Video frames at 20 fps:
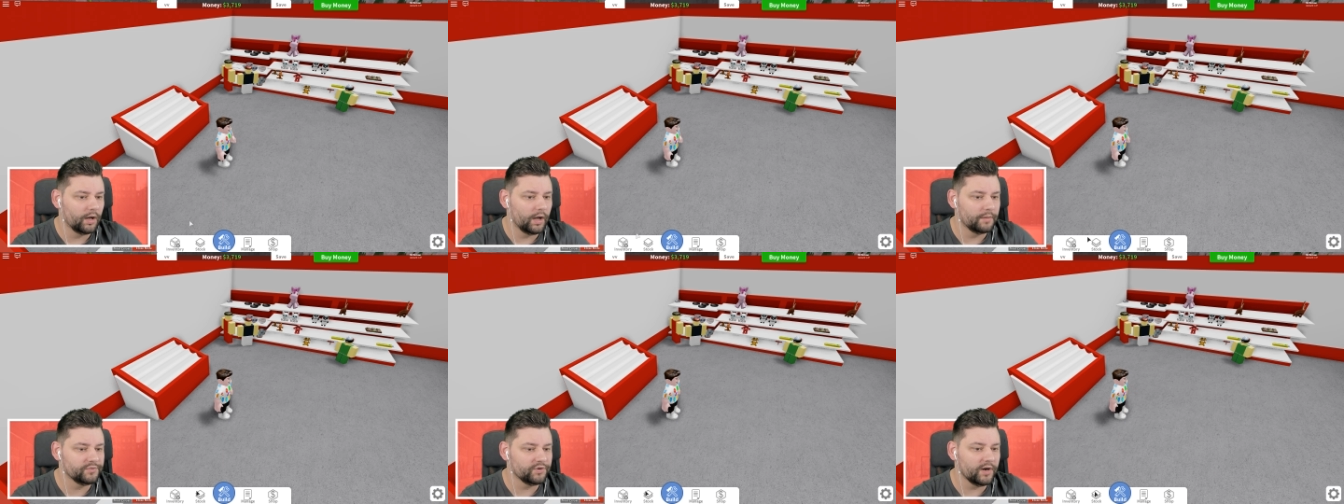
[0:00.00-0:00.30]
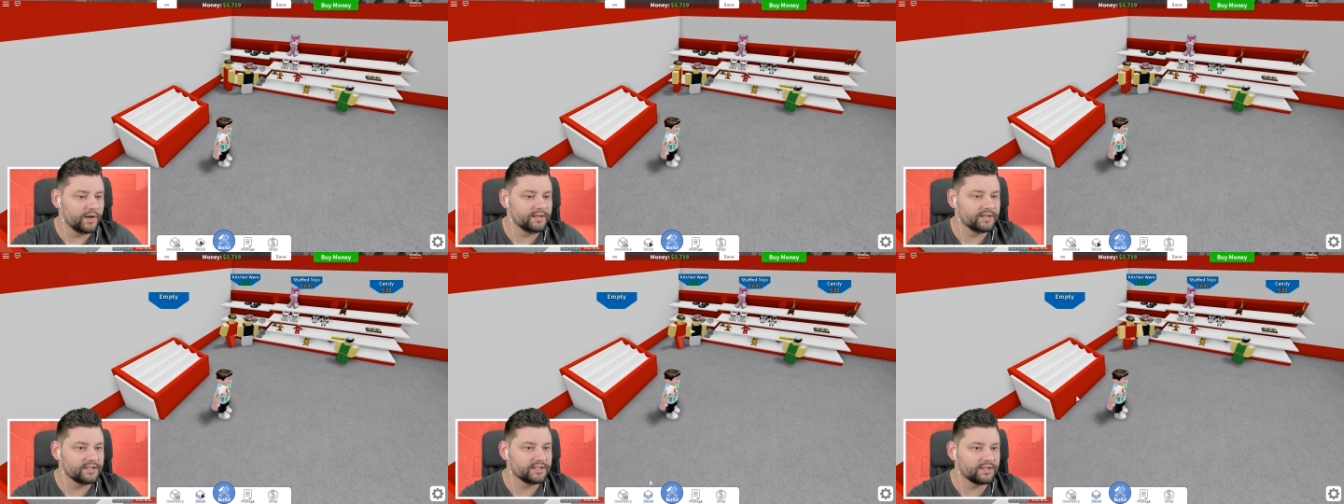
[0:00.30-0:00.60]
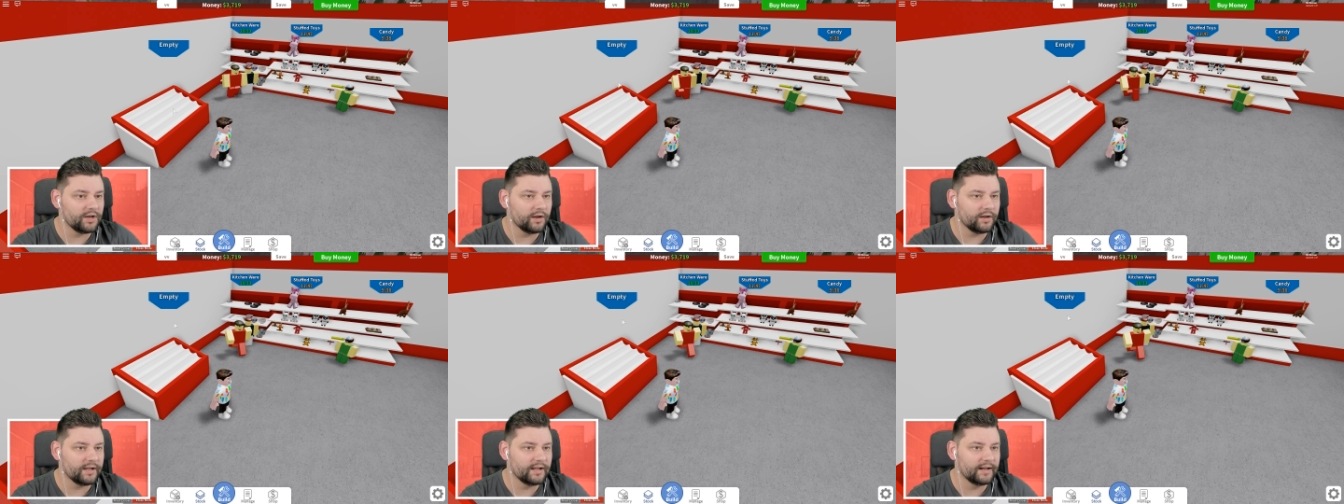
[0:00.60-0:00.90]
I'm trying to
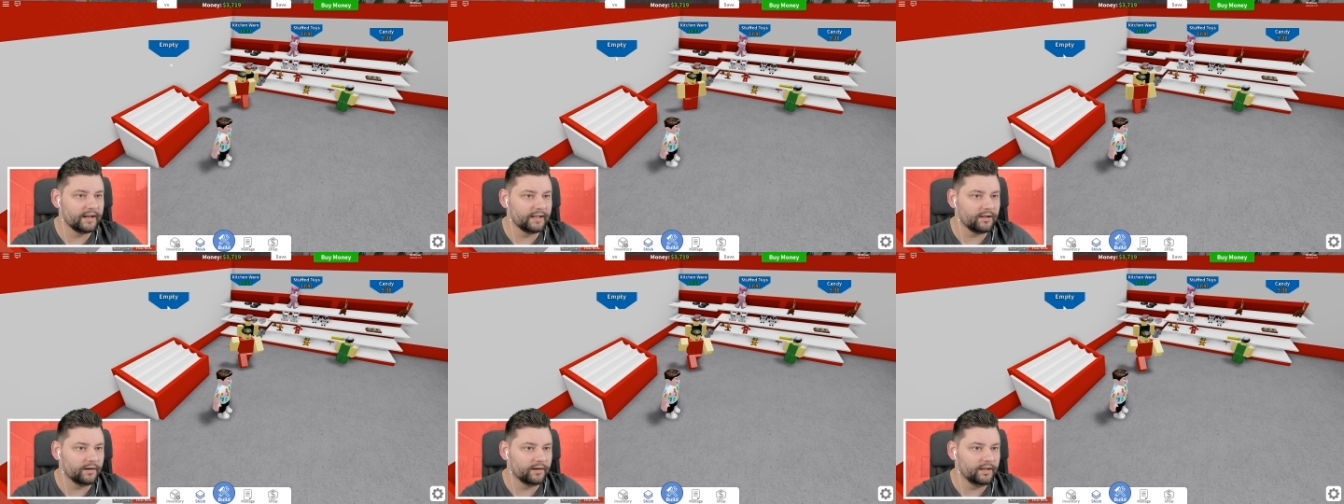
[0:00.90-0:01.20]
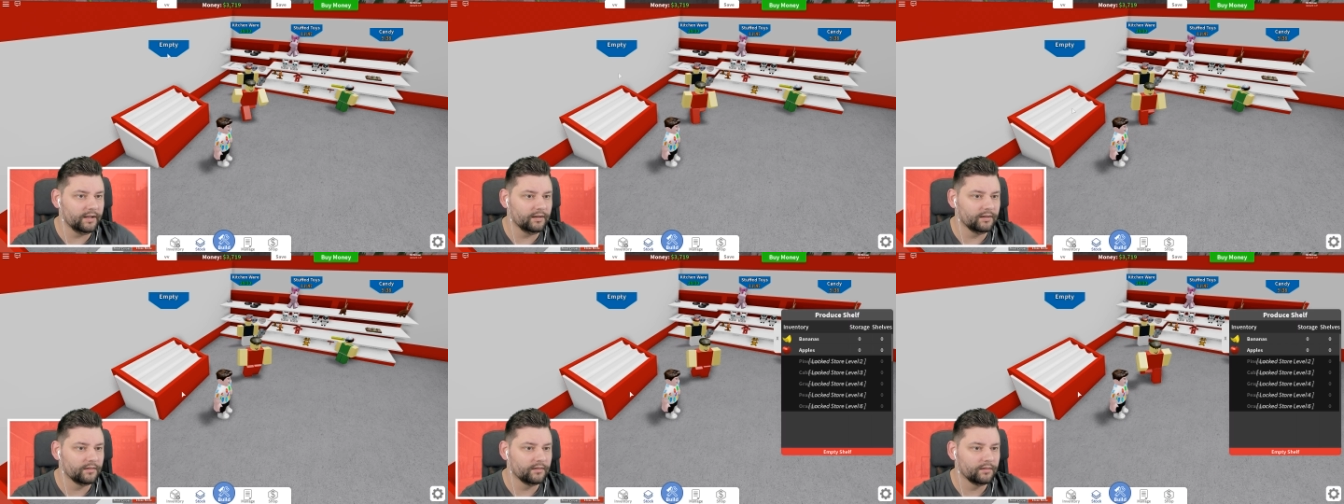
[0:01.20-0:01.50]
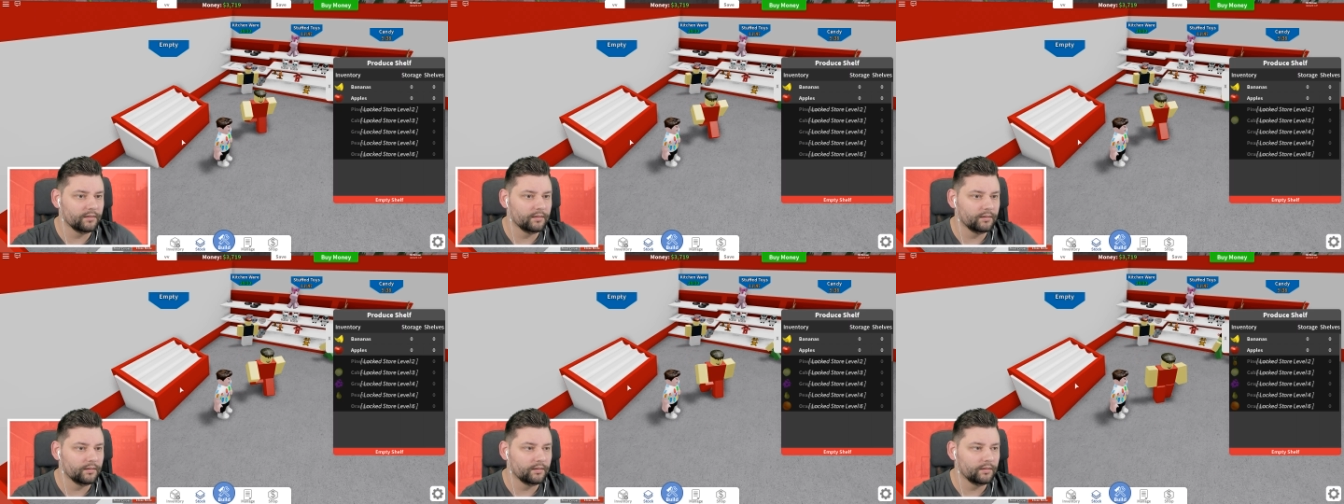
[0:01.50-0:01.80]
stock and click on it.
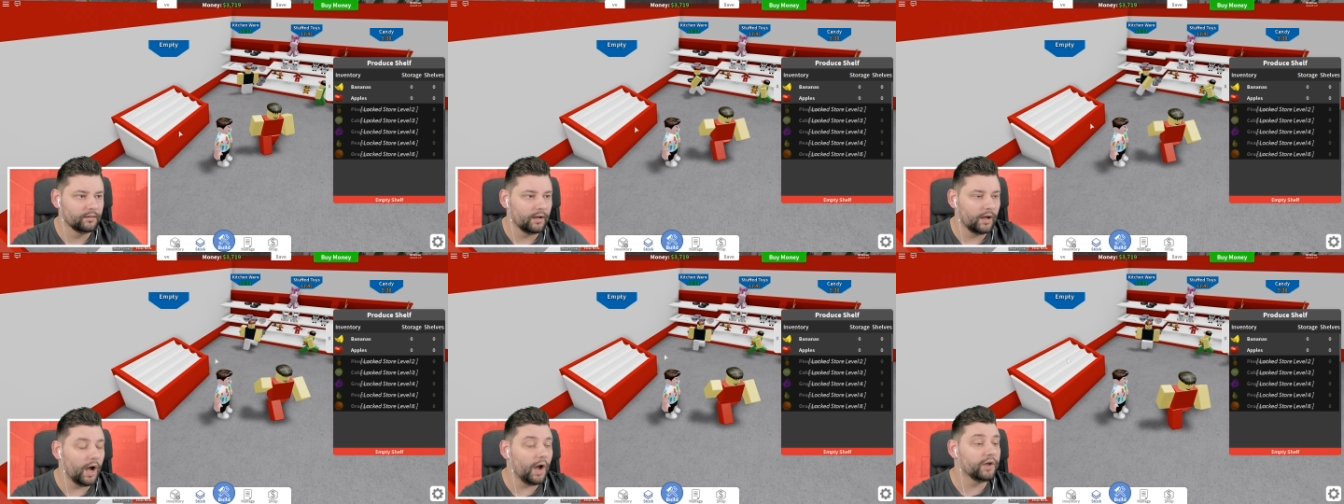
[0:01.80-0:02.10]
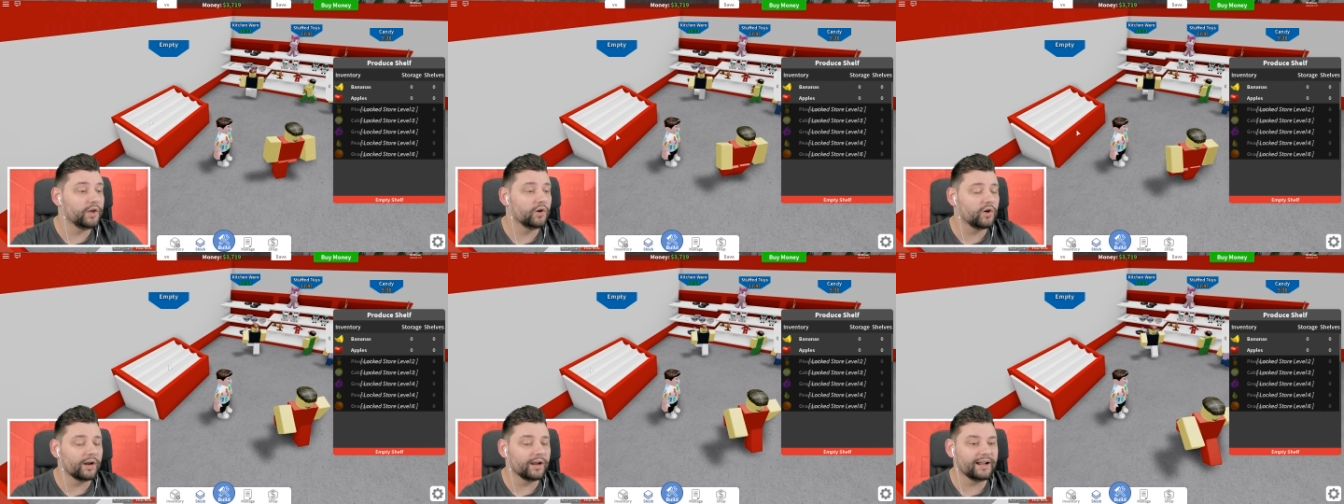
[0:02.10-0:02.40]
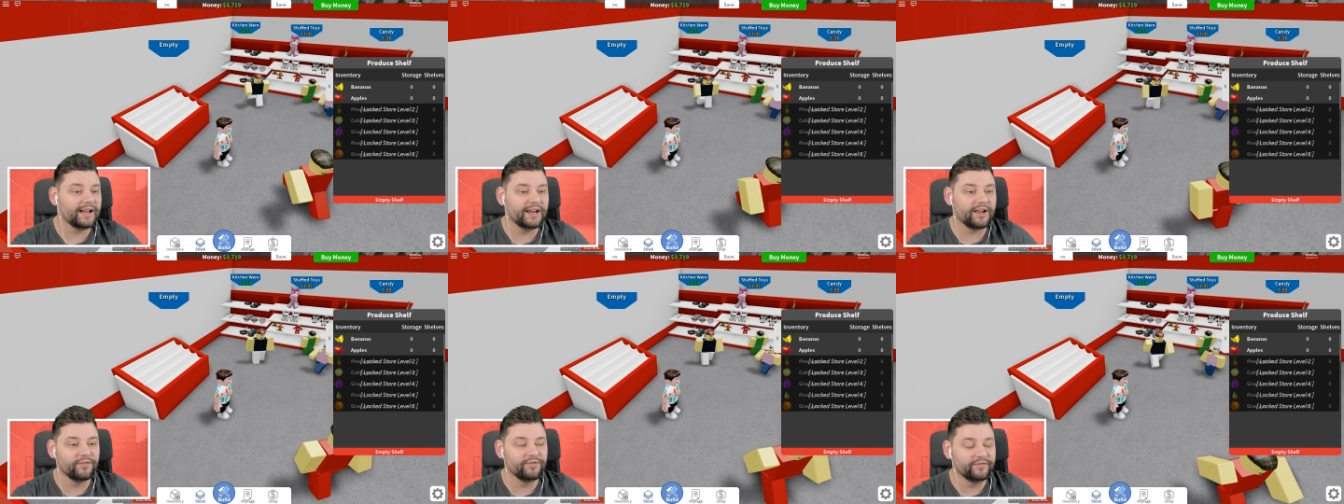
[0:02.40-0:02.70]
Oh, you
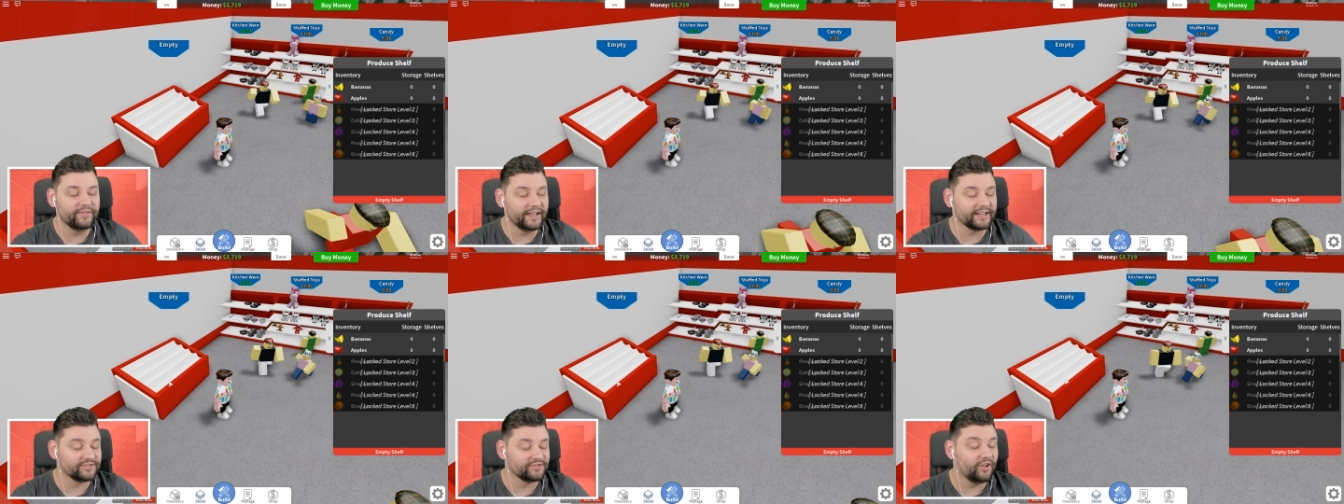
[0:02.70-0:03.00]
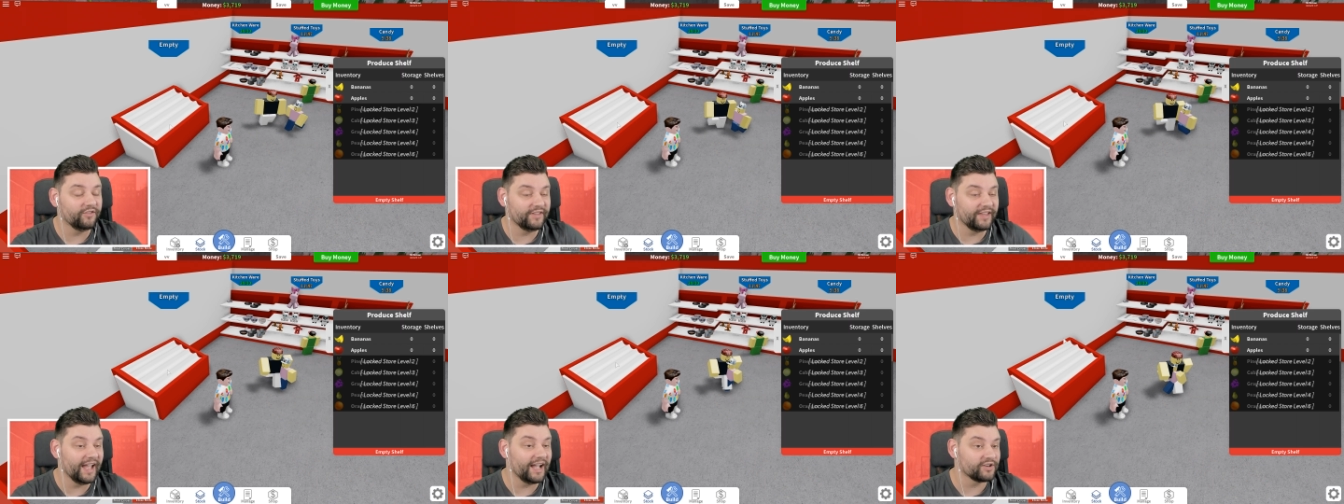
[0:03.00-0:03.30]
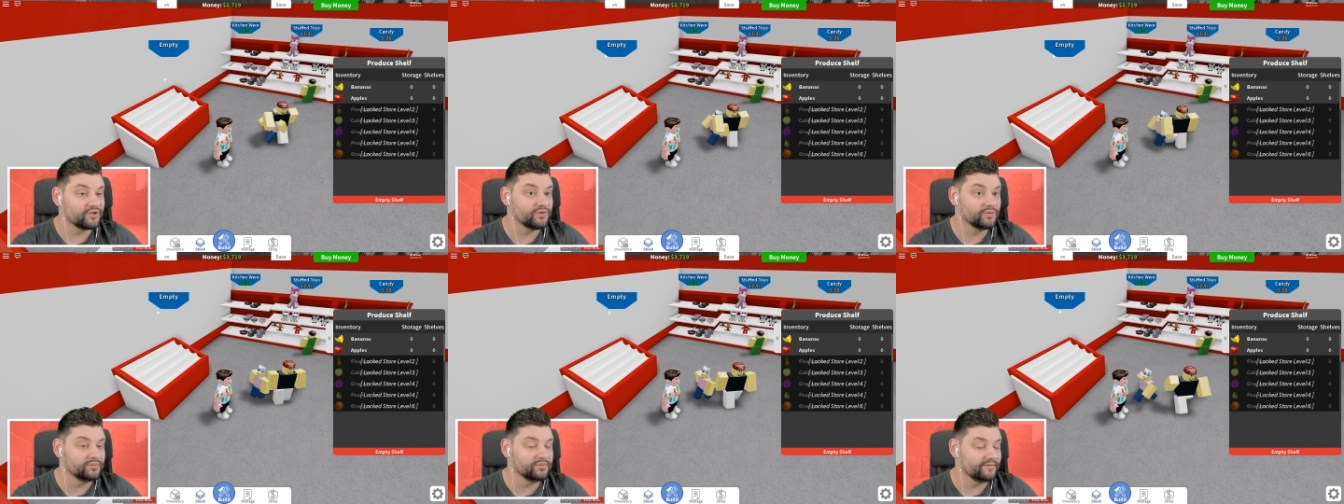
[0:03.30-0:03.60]
gotta click on this, not the
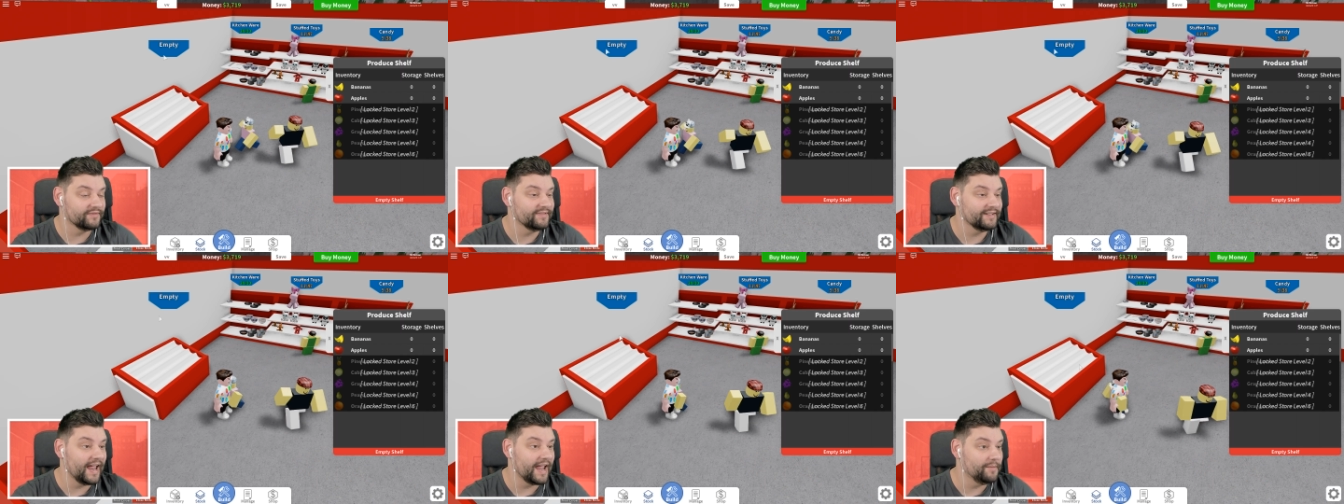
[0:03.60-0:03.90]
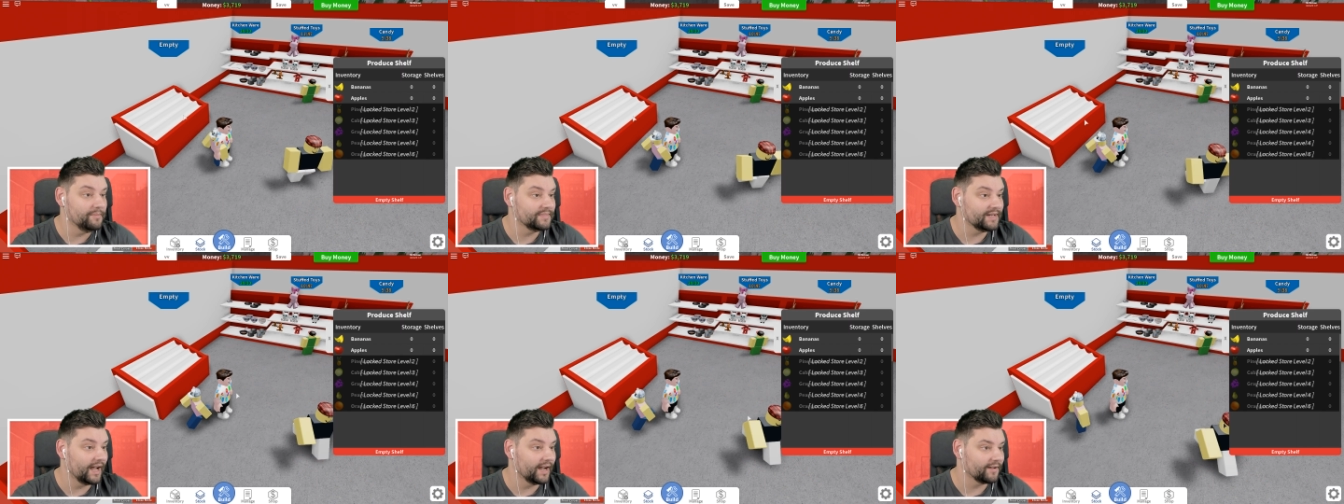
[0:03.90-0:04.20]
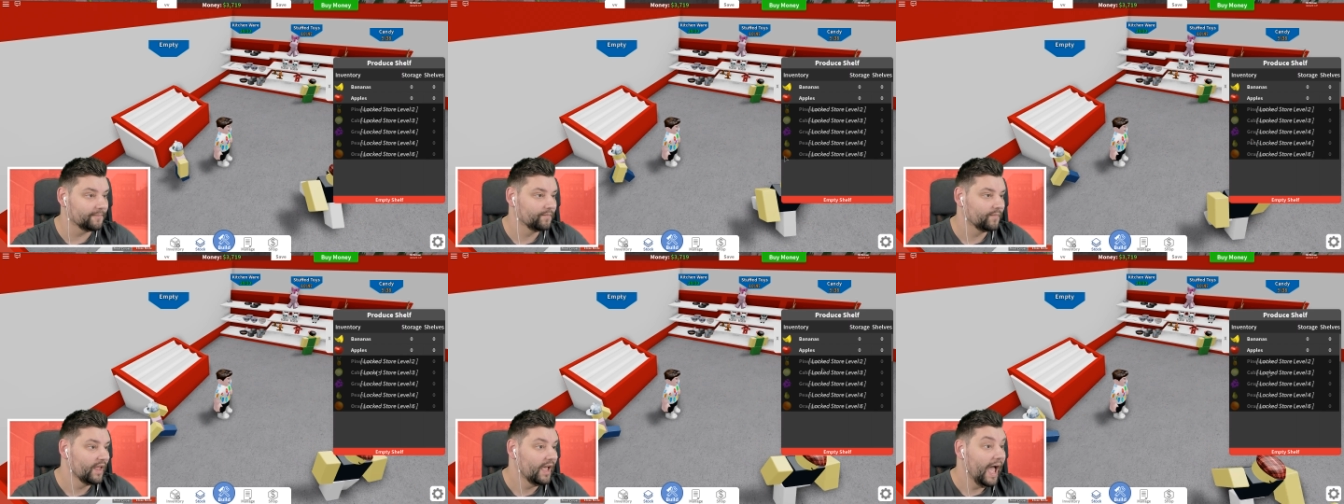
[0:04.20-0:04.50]
actual name
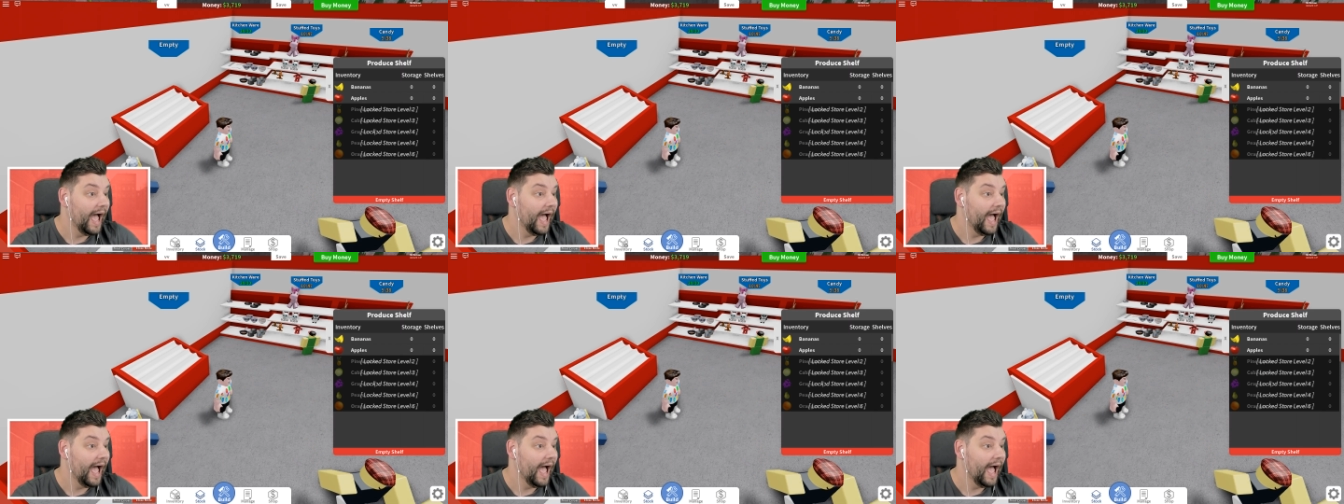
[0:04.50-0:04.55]
tag.